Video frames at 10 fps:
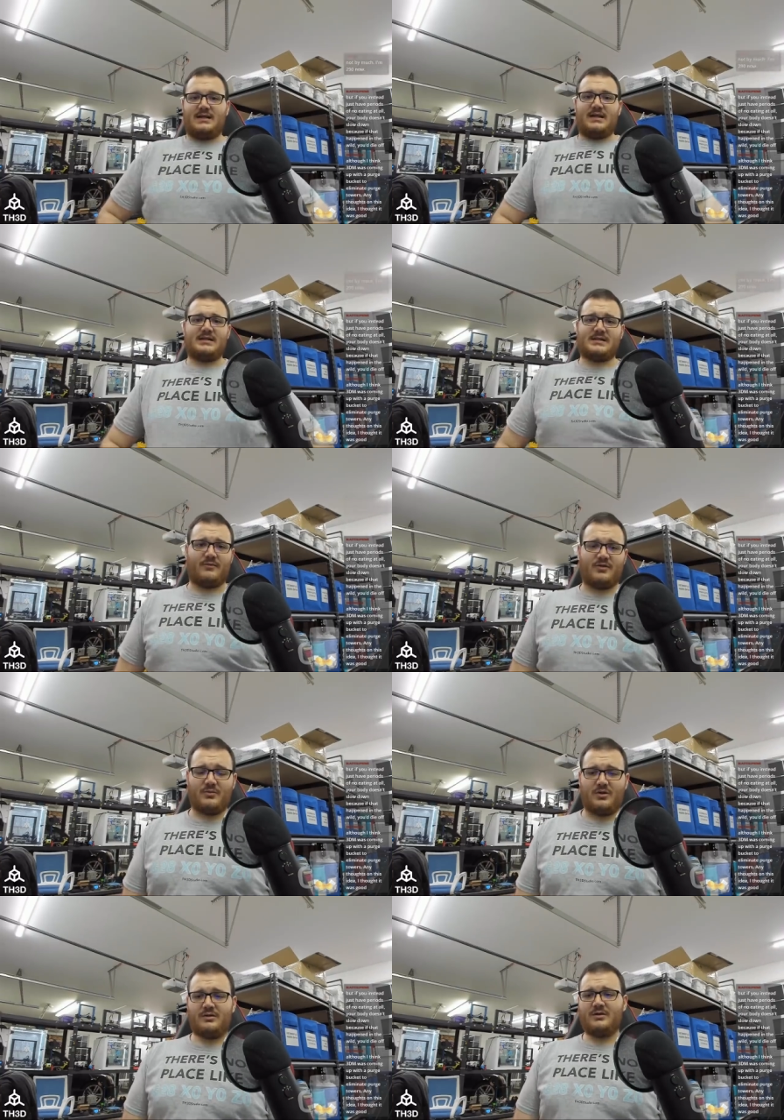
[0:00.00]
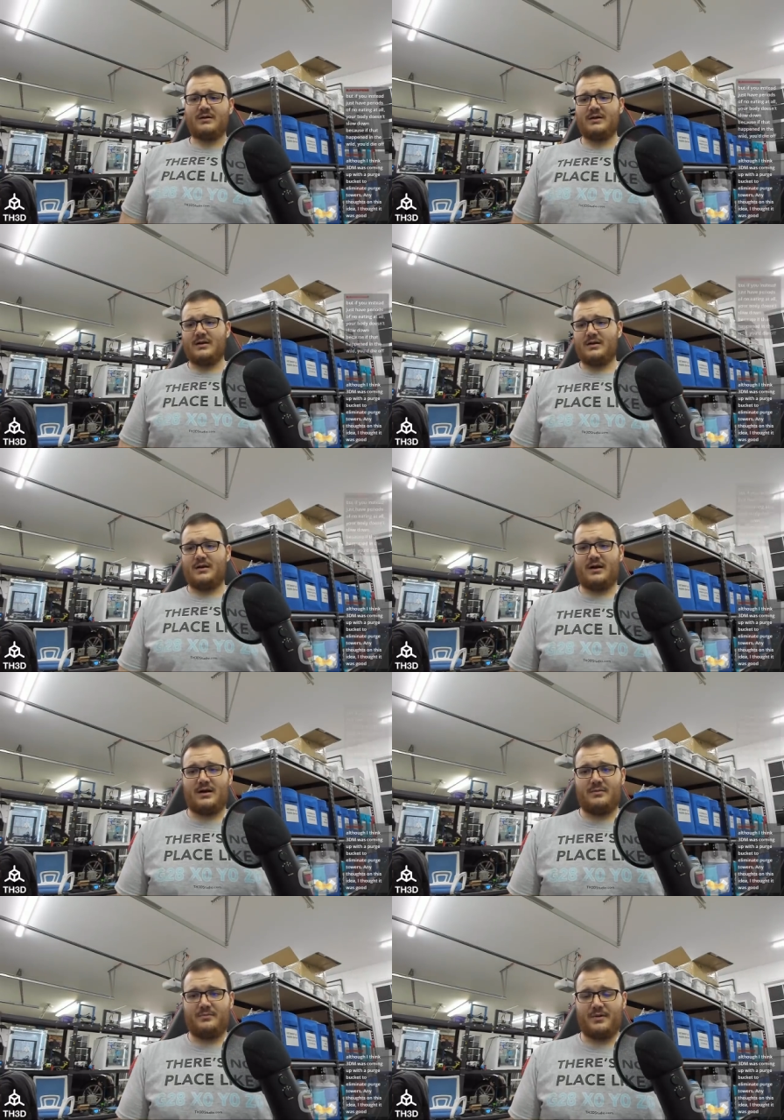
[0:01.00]
It's comfortable.
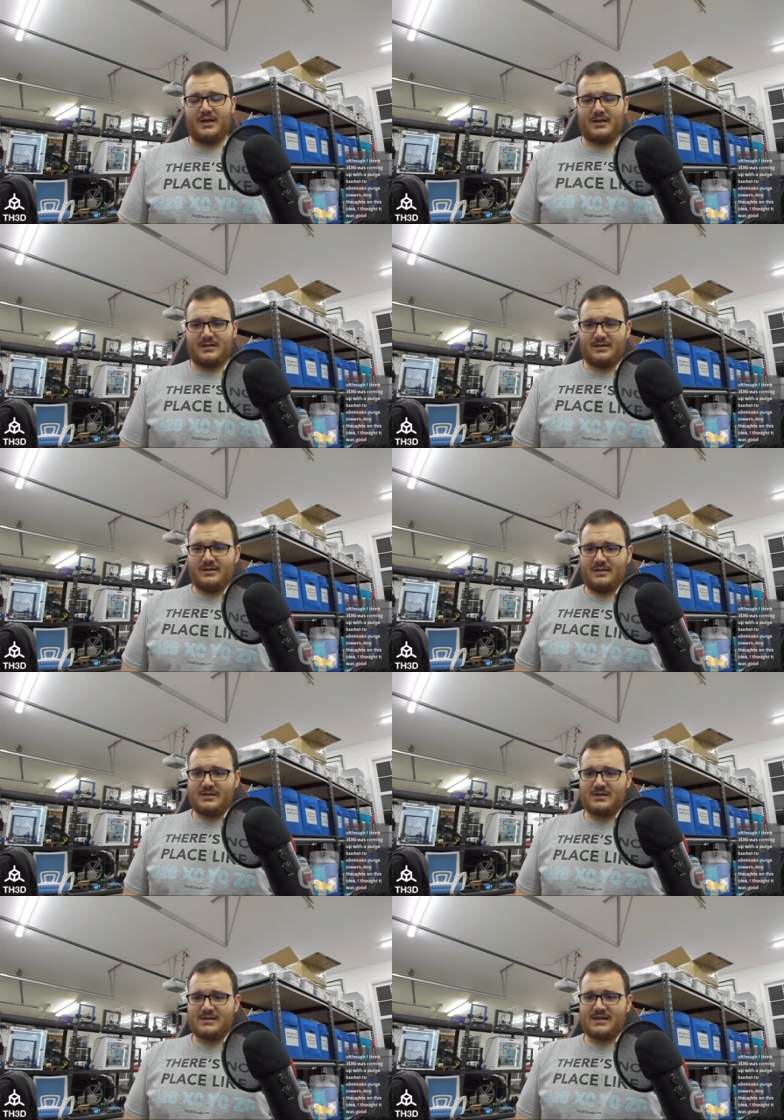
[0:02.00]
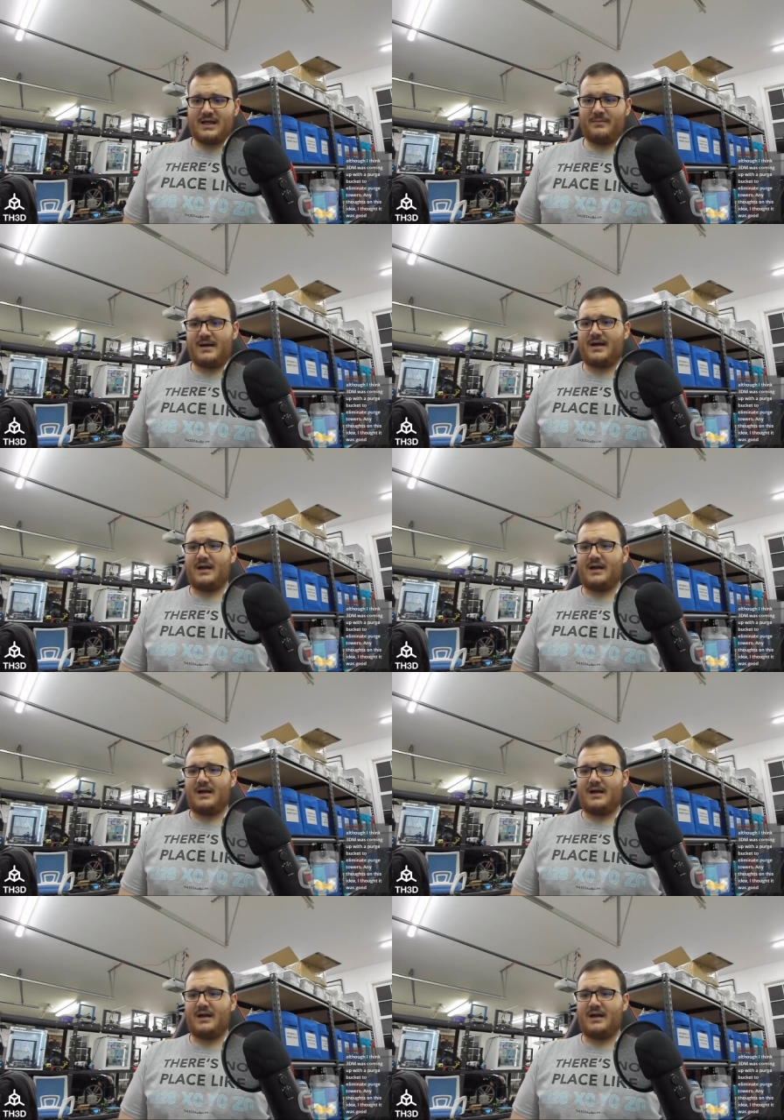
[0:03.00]
But it's just like, come on.